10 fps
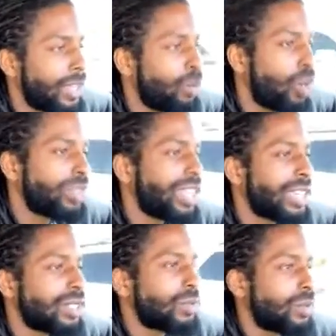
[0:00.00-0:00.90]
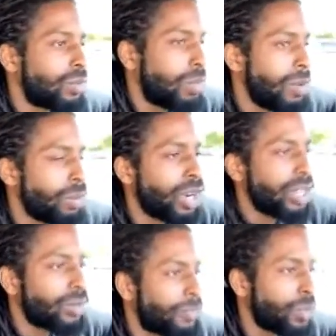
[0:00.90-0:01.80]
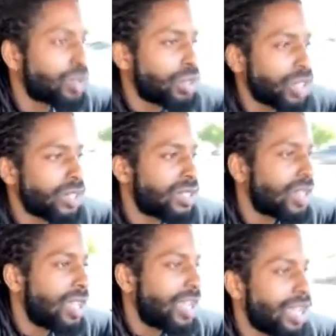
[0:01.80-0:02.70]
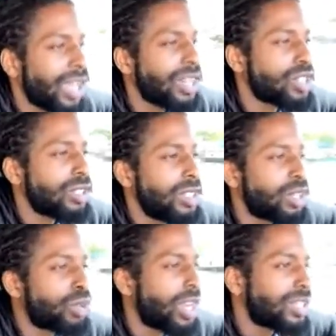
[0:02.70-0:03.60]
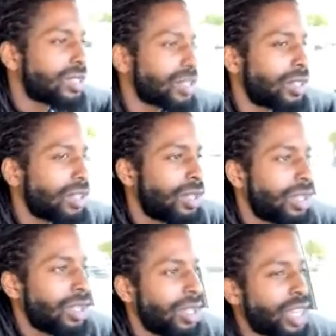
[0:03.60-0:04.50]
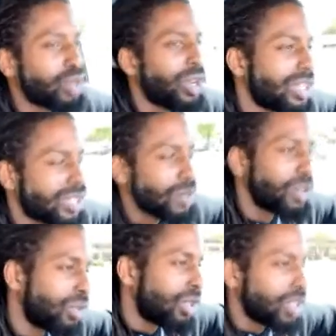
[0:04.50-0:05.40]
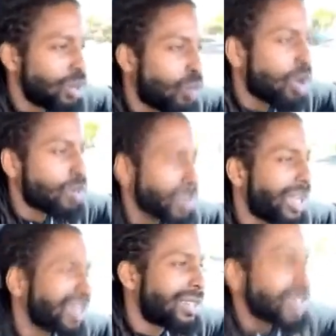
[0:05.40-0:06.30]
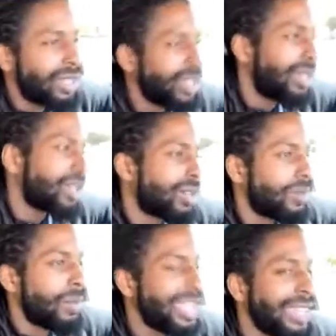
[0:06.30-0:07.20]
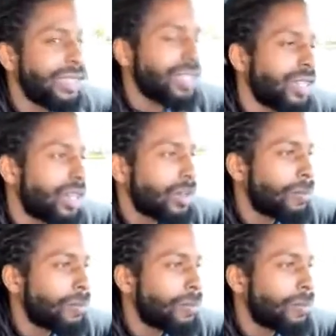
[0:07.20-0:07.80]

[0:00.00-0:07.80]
And what that membrane filter does, it actually creates stability in the water by making the